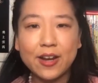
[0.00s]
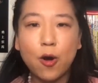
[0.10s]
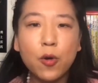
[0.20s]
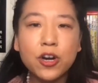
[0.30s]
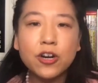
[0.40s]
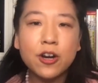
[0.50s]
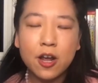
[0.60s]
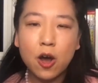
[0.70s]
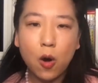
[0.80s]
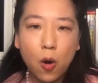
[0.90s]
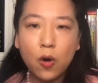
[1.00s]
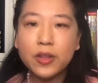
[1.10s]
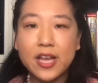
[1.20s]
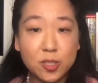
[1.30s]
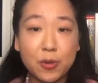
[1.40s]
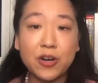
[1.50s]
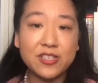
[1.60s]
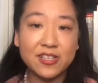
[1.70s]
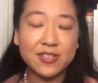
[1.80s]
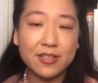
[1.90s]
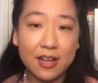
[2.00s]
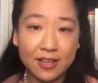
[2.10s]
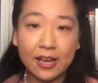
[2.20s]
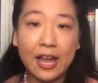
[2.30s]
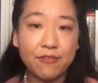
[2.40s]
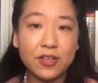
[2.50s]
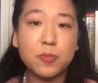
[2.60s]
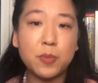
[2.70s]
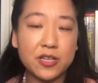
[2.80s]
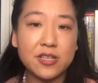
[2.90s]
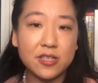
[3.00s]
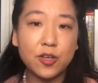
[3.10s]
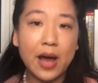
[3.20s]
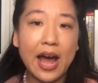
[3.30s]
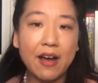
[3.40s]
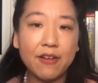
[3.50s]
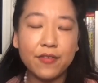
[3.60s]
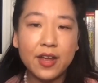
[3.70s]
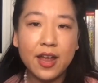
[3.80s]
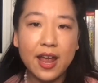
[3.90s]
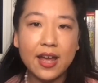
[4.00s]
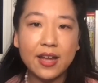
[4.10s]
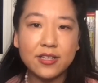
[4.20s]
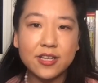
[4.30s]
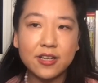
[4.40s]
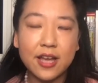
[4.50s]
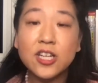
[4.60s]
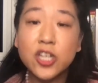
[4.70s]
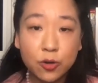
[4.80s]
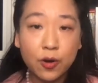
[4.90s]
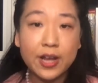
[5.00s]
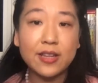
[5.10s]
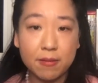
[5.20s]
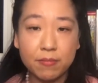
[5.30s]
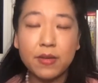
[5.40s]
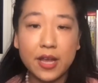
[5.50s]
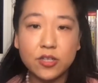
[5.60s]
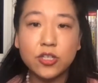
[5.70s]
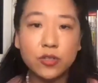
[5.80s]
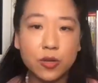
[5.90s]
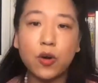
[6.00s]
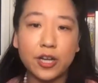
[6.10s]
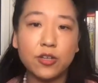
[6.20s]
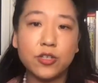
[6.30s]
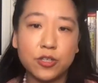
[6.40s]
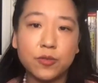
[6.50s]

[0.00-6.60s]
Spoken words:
Honor all the experiences, the life experiences you have, and integrate them into the work you do.